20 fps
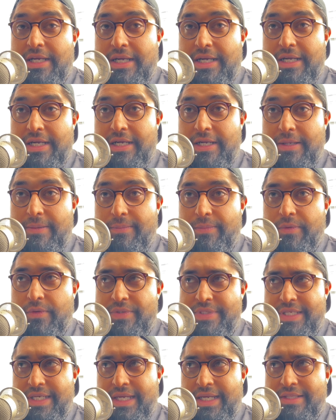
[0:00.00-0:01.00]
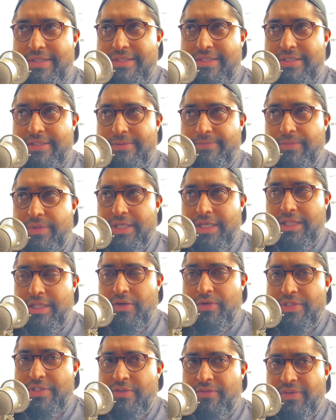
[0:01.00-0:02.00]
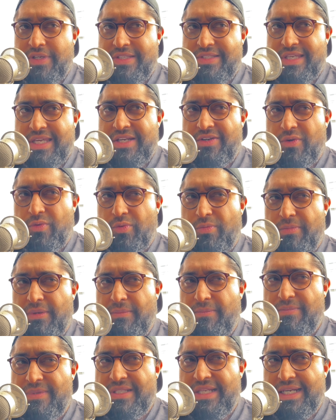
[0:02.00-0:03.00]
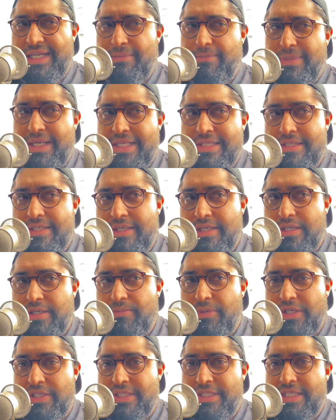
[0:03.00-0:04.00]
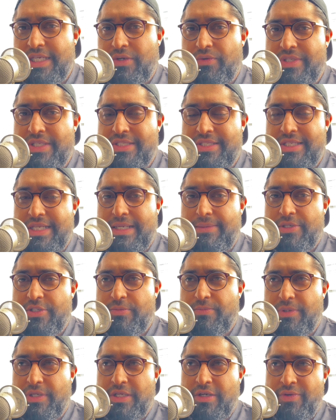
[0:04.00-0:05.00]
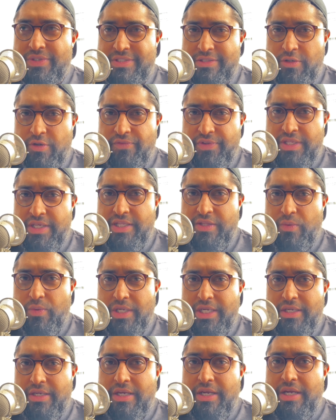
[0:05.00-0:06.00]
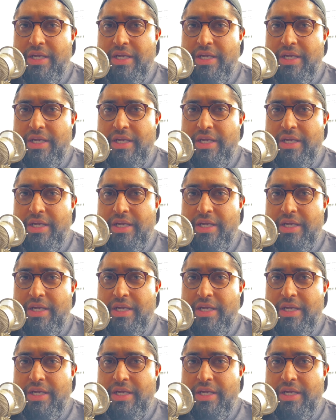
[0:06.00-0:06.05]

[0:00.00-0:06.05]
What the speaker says: Obviously against the Galarian Stunfisk, Kingdra will be slightly better because they take resistant damage, but obviously go for the Earthquake.